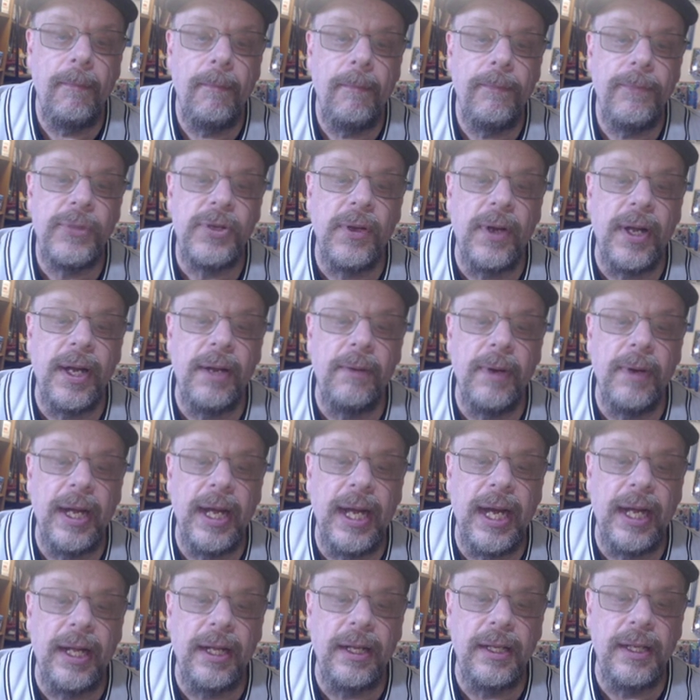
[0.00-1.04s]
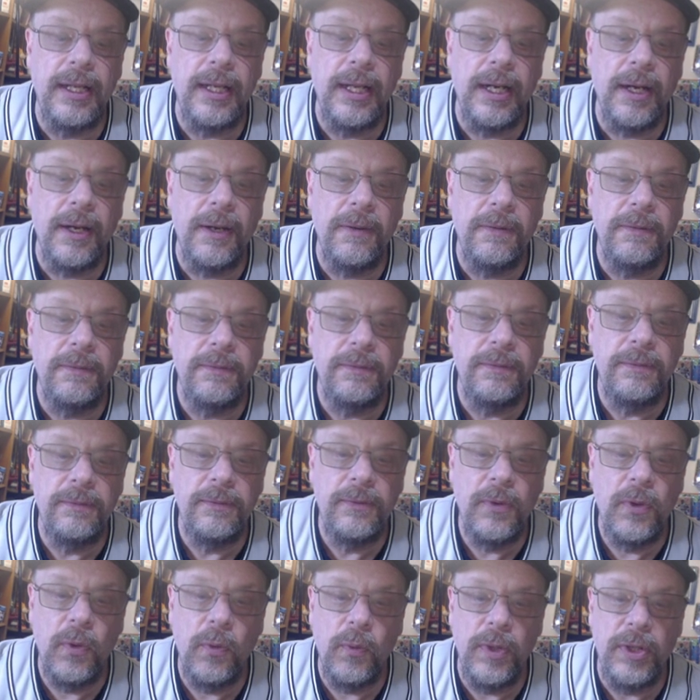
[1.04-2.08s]
so anyway, I you know,
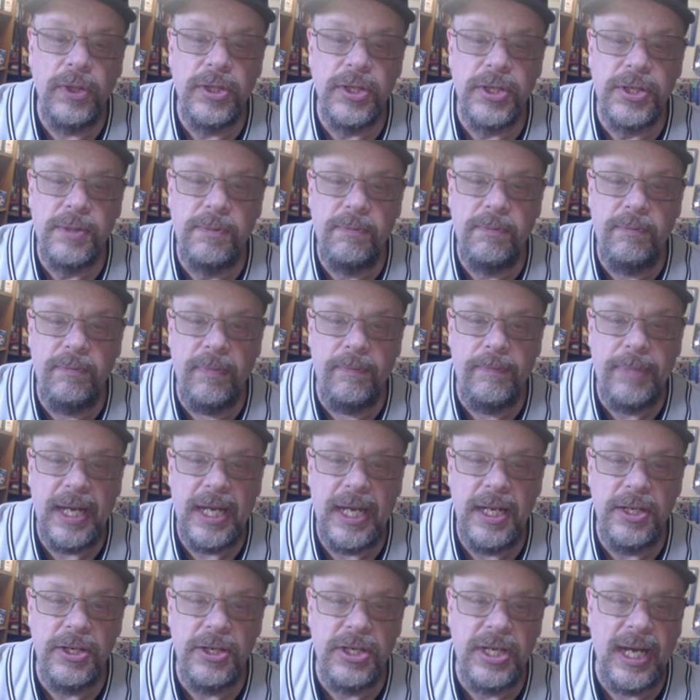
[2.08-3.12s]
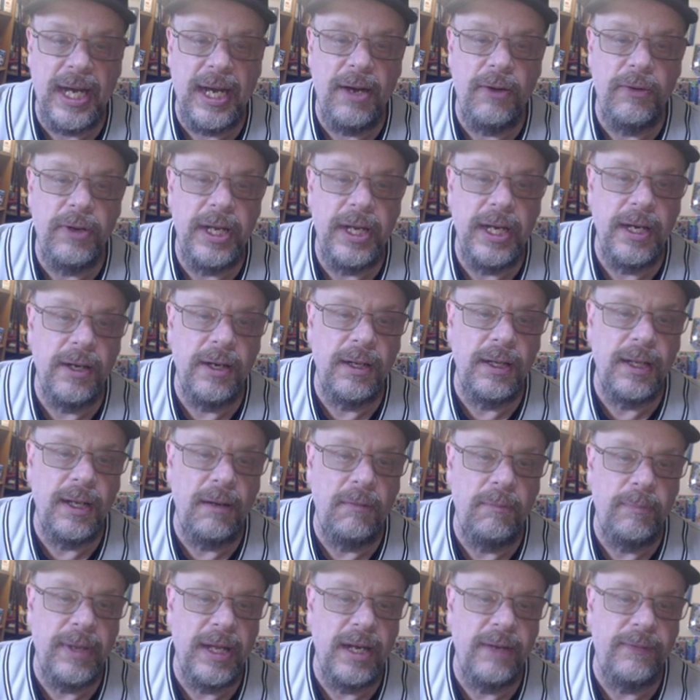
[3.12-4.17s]
we'll just page down here a little
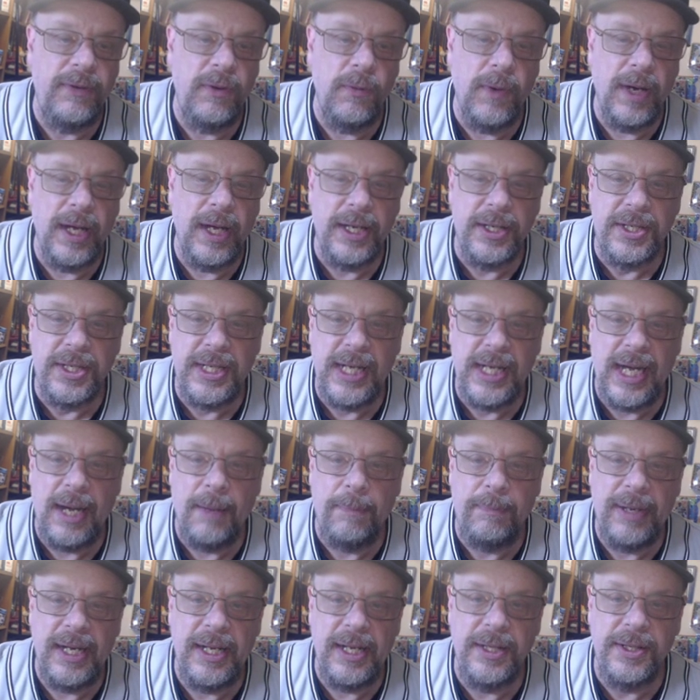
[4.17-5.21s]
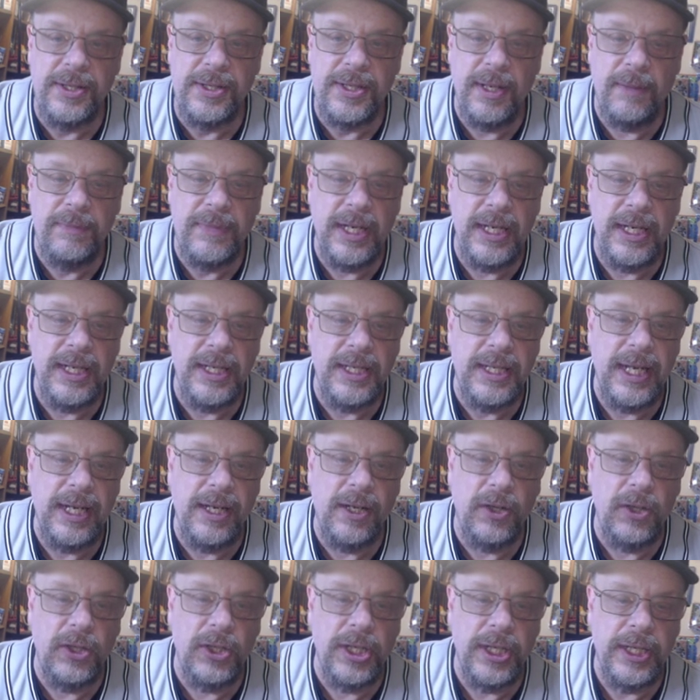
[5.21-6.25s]
bit if you want to stop on something and take
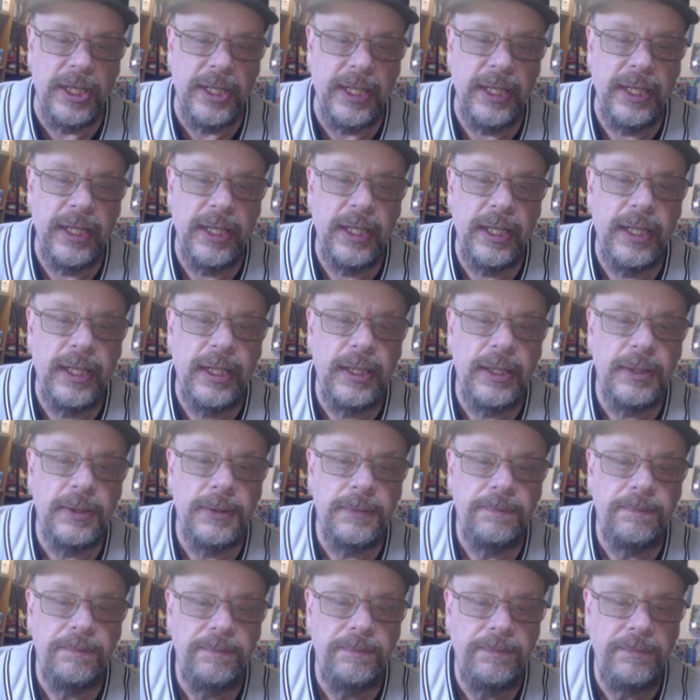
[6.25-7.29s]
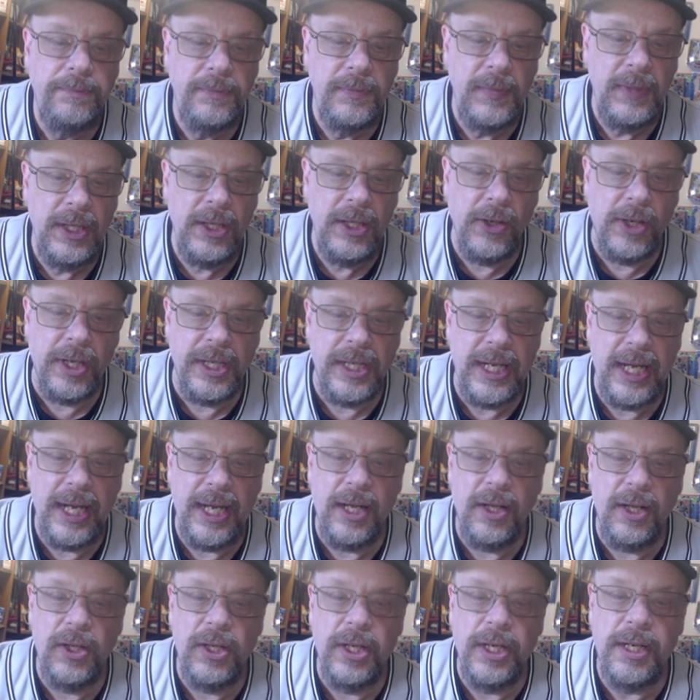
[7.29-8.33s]
a look you can take
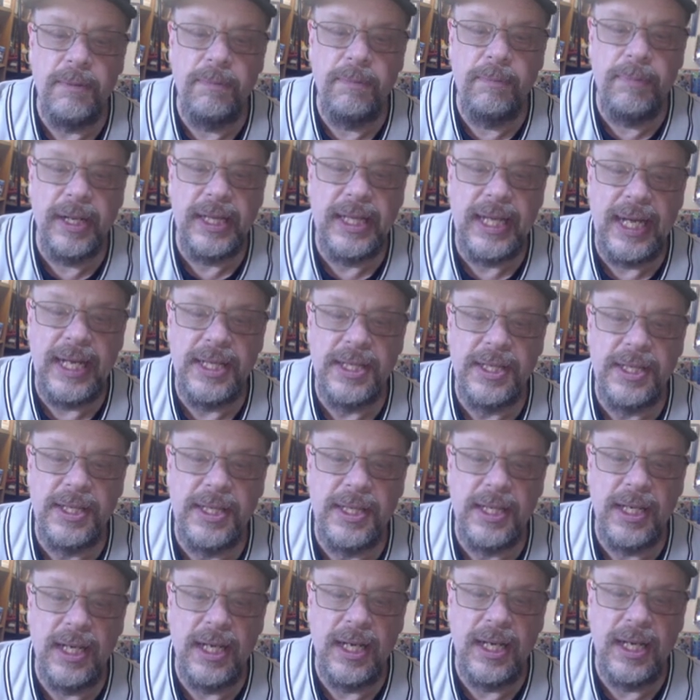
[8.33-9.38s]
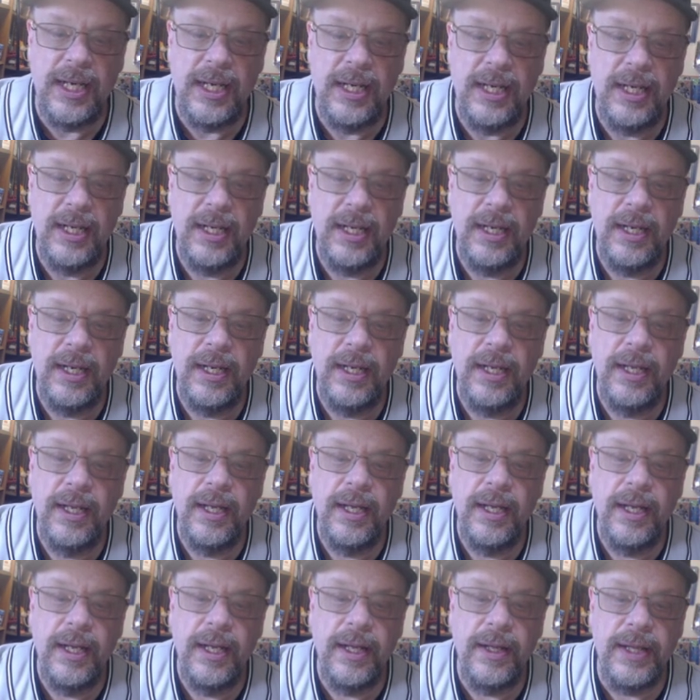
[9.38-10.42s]
a look. But that's uh,
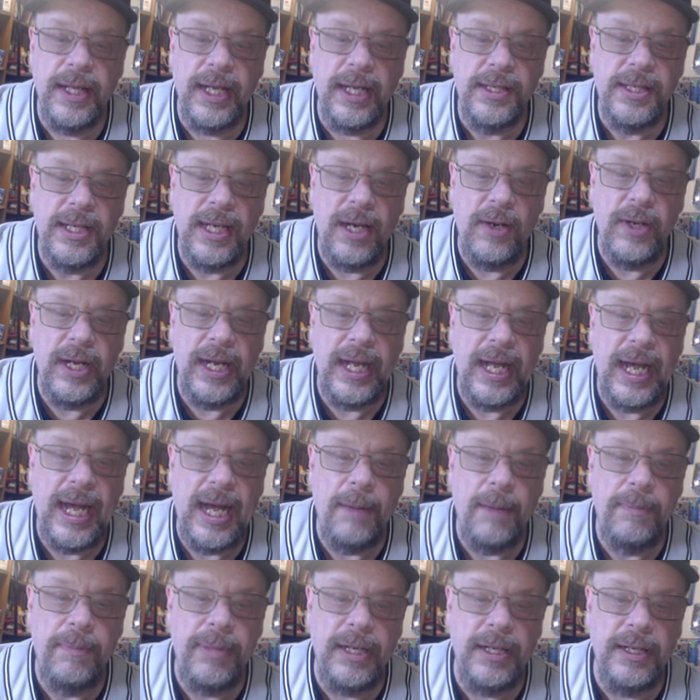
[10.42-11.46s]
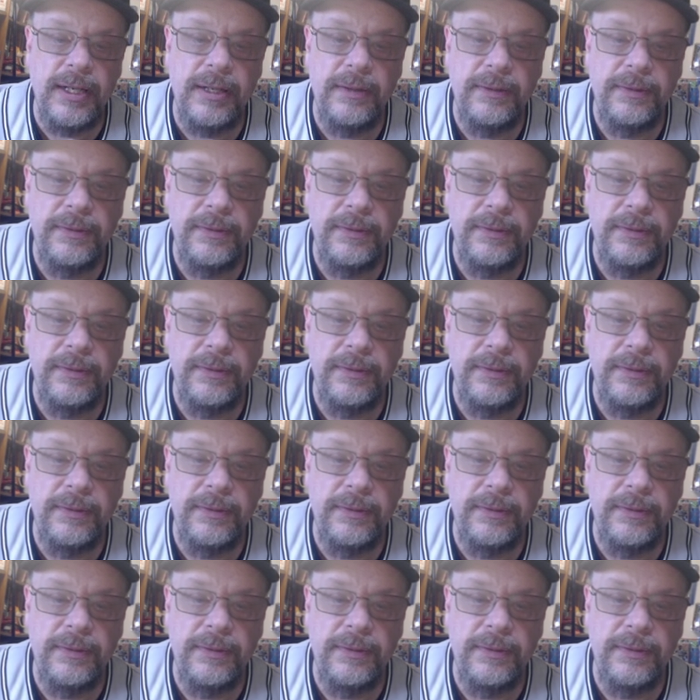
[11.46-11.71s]
that's how it happened.